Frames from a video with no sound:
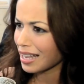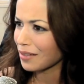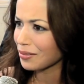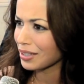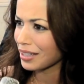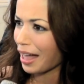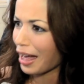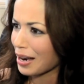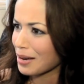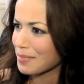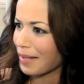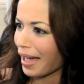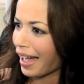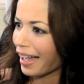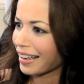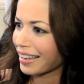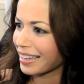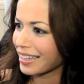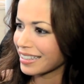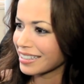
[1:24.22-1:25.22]
have a lot of
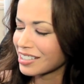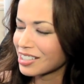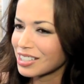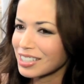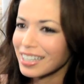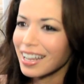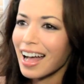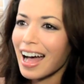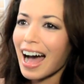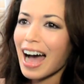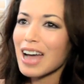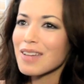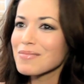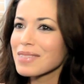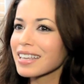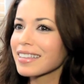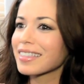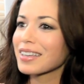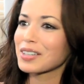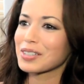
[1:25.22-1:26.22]
baggage. I
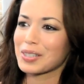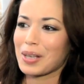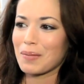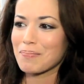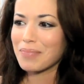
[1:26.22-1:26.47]
mean, there's a